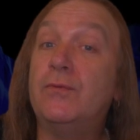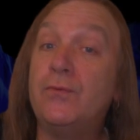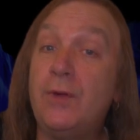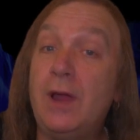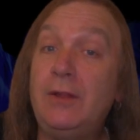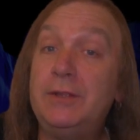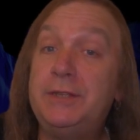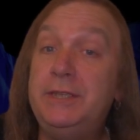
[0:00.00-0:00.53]

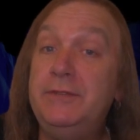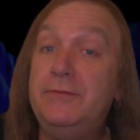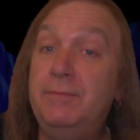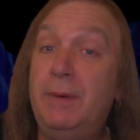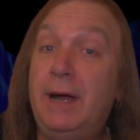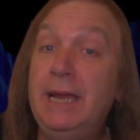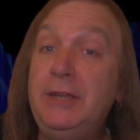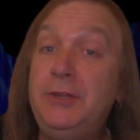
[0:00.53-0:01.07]
relative
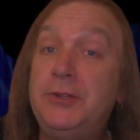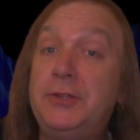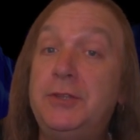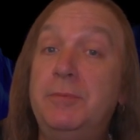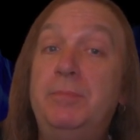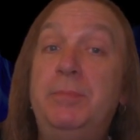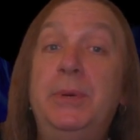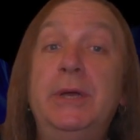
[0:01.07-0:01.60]
major
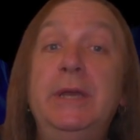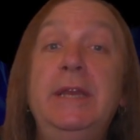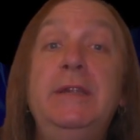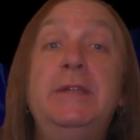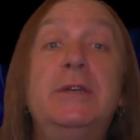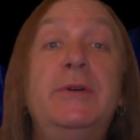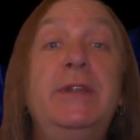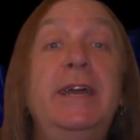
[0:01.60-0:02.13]
to B,
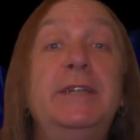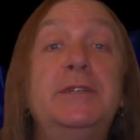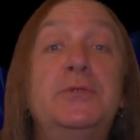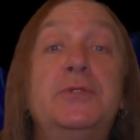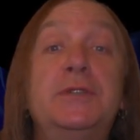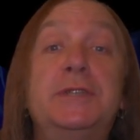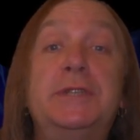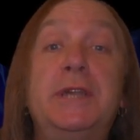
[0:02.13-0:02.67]
so it has
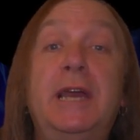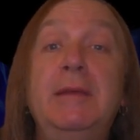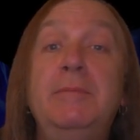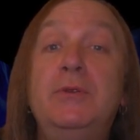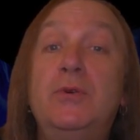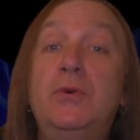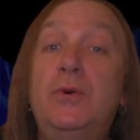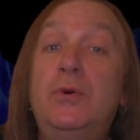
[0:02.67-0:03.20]
all the
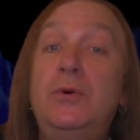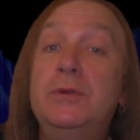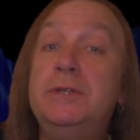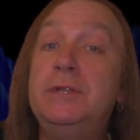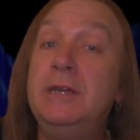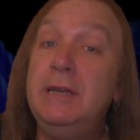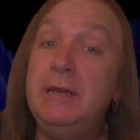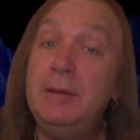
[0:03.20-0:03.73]
same
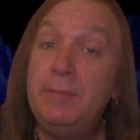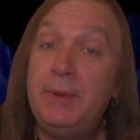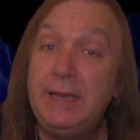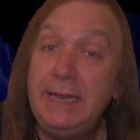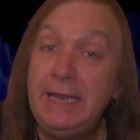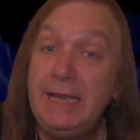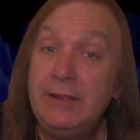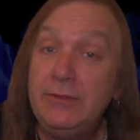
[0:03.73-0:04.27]
chords, but
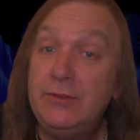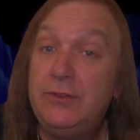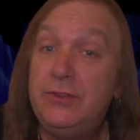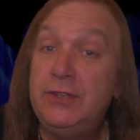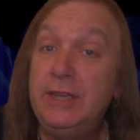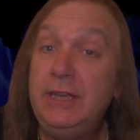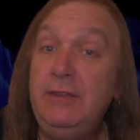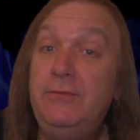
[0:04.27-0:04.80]
now
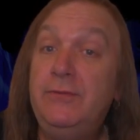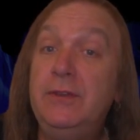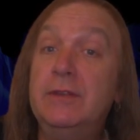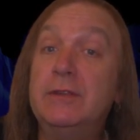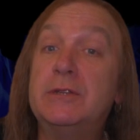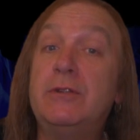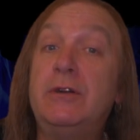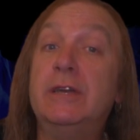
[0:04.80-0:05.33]
D
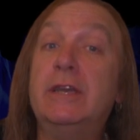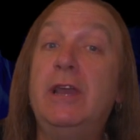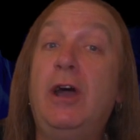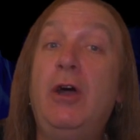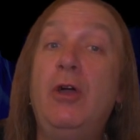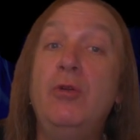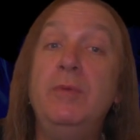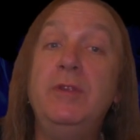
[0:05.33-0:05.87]
feels like
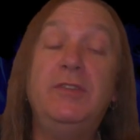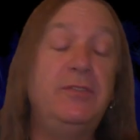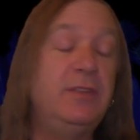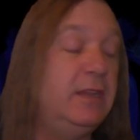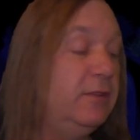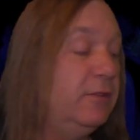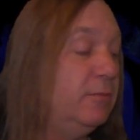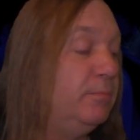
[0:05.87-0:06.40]
home
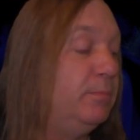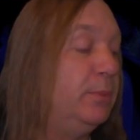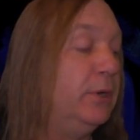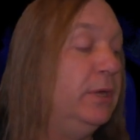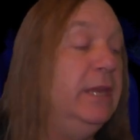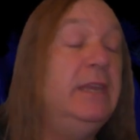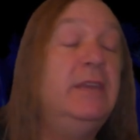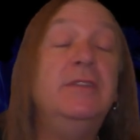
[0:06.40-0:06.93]
instead of the
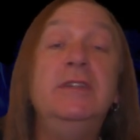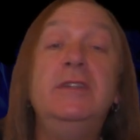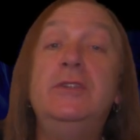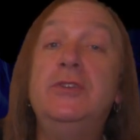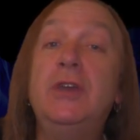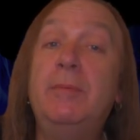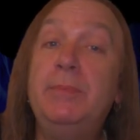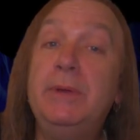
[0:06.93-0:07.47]
B, because he's
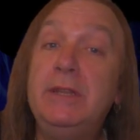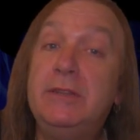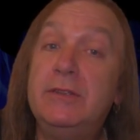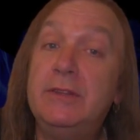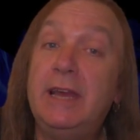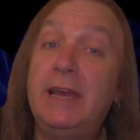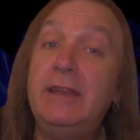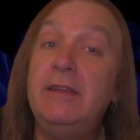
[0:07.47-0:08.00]
jumping to
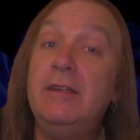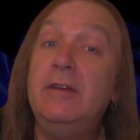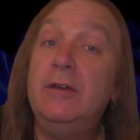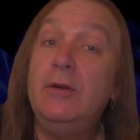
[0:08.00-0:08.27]
that